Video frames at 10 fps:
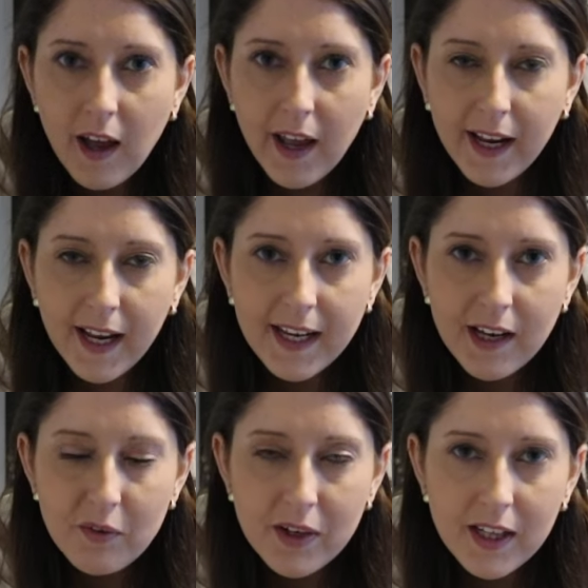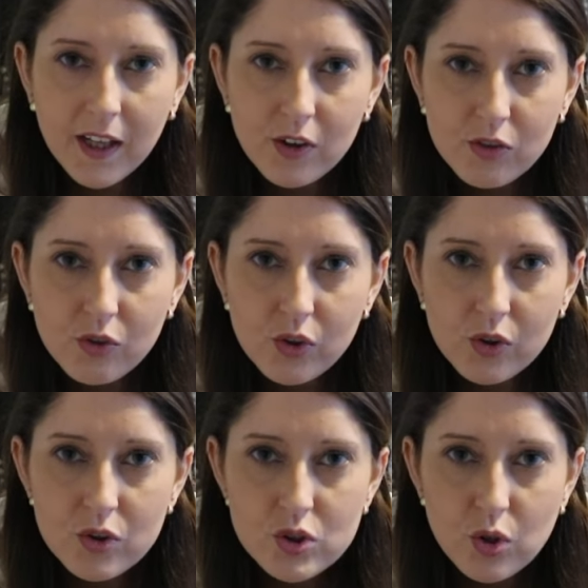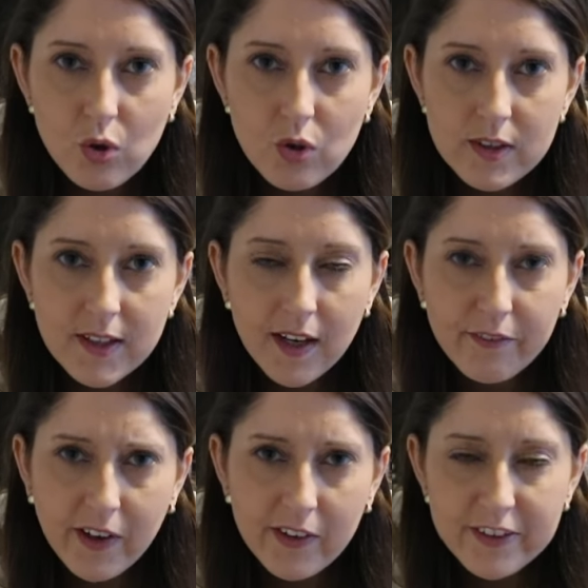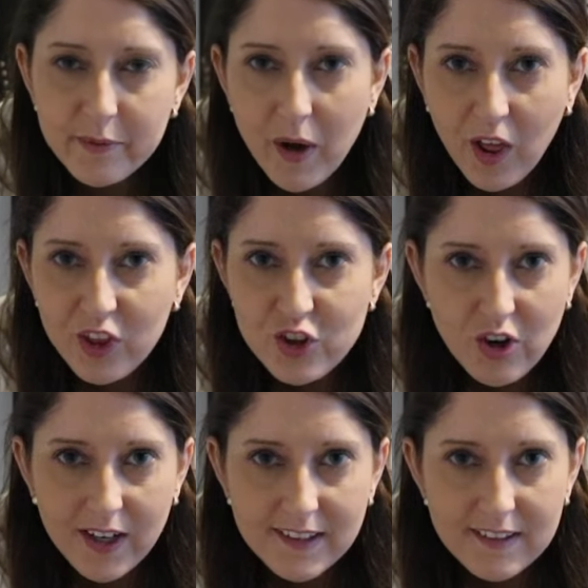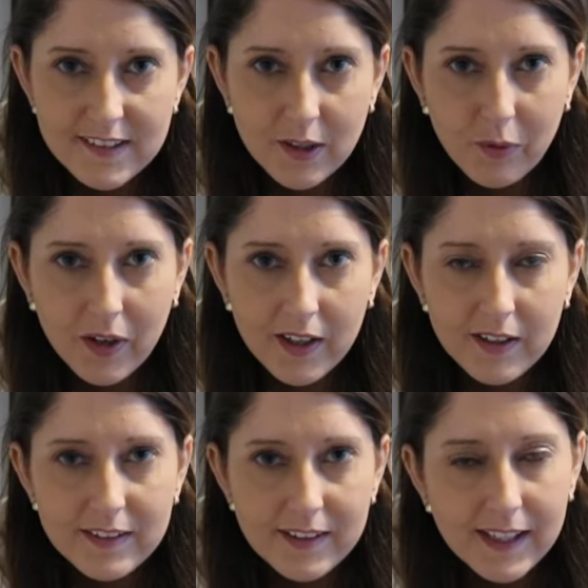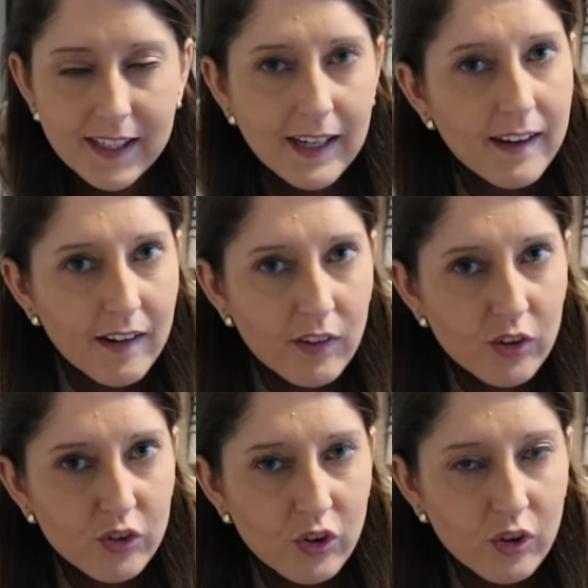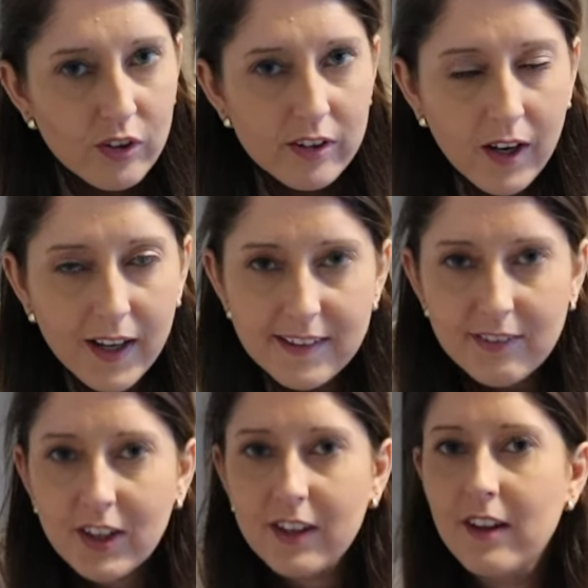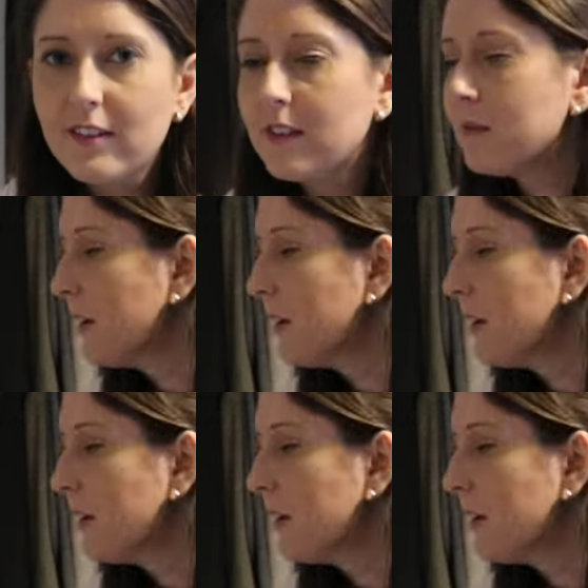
Okay, now we're going to go through shorts, and I found some other dresses that were sneaking in another drawer, so let's have a look at those as